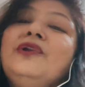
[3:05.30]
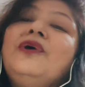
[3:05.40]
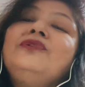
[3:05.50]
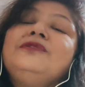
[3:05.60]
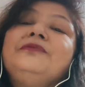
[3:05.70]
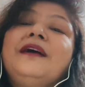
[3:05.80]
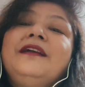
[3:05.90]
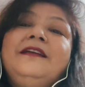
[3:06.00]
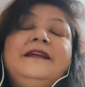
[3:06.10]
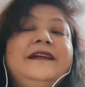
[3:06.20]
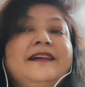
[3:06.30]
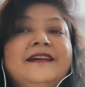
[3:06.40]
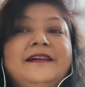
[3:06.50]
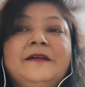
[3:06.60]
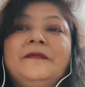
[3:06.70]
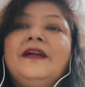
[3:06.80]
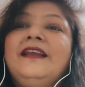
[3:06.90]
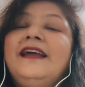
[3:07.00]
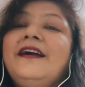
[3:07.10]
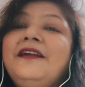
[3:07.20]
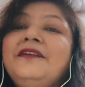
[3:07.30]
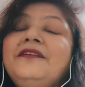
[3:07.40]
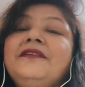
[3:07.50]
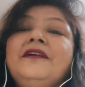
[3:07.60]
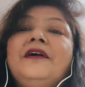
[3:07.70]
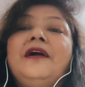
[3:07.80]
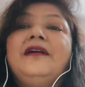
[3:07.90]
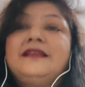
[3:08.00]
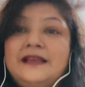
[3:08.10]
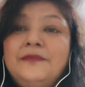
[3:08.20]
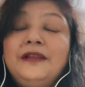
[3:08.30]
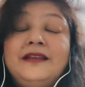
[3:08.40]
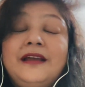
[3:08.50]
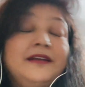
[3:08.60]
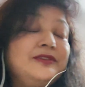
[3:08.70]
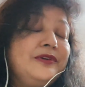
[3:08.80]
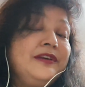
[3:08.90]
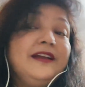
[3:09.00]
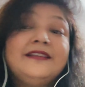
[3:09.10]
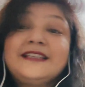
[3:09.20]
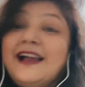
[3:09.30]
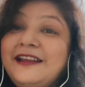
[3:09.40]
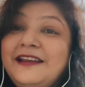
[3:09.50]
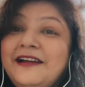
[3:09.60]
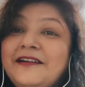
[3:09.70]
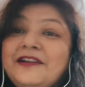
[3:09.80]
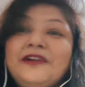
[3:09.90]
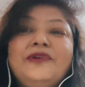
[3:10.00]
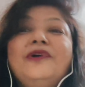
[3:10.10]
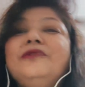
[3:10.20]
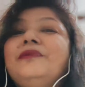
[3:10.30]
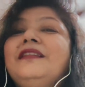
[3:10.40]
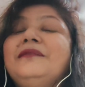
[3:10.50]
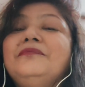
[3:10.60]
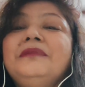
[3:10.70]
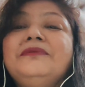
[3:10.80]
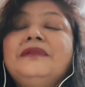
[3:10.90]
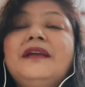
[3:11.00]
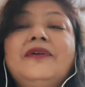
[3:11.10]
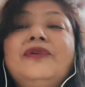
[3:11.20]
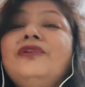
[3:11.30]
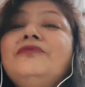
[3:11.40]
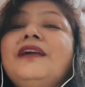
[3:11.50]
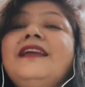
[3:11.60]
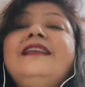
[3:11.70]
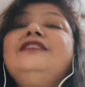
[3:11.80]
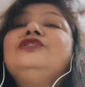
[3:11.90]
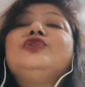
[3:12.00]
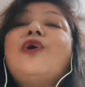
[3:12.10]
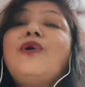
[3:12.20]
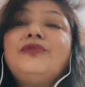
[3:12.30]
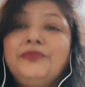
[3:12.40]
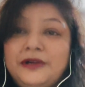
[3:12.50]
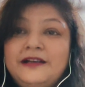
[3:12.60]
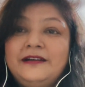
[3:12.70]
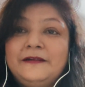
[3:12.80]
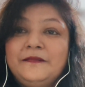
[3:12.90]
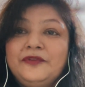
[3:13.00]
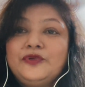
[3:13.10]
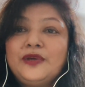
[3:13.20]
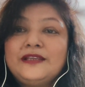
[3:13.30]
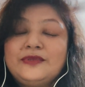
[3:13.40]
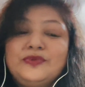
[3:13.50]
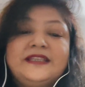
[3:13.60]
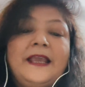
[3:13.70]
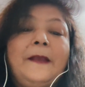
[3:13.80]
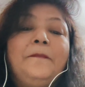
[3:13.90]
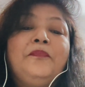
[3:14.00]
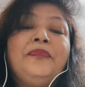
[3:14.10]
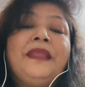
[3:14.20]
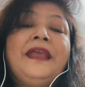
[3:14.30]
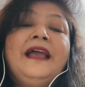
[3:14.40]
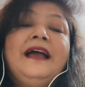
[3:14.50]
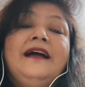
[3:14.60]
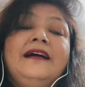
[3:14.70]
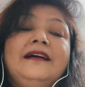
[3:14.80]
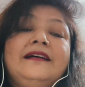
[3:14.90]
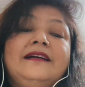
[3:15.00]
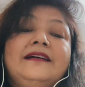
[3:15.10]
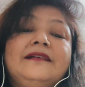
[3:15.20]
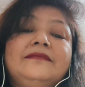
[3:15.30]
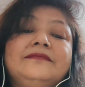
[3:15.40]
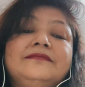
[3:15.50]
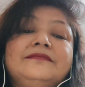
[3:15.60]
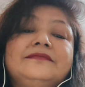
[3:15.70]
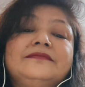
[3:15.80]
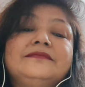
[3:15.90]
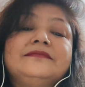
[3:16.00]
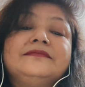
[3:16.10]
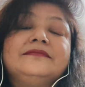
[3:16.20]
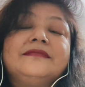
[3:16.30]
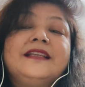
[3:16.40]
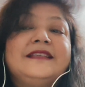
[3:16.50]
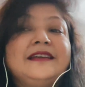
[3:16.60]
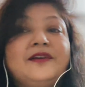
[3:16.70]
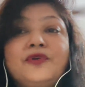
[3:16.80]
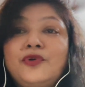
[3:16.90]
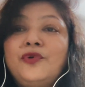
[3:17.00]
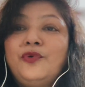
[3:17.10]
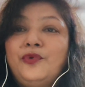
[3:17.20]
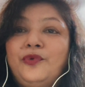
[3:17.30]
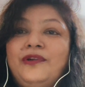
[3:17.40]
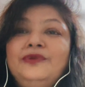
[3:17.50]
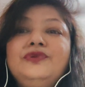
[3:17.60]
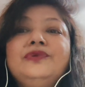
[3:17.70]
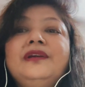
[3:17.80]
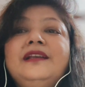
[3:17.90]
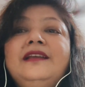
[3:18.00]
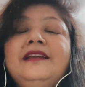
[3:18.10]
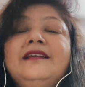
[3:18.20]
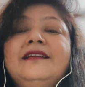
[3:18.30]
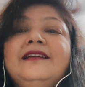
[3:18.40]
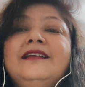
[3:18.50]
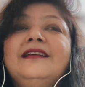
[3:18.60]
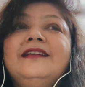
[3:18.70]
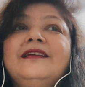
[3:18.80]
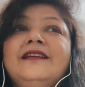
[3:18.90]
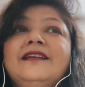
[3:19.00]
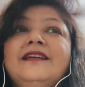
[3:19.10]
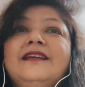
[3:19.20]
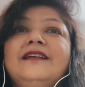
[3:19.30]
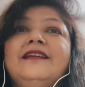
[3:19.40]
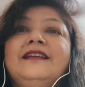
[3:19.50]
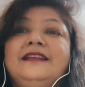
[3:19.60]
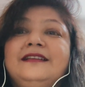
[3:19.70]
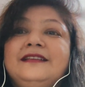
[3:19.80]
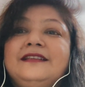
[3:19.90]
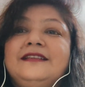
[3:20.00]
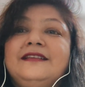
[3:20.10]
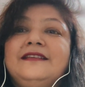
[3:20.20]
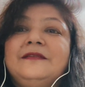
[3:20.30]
not by a lyre, a skylark, not by any songbird, so as to say. Uh, it's a crow. Usually, it is.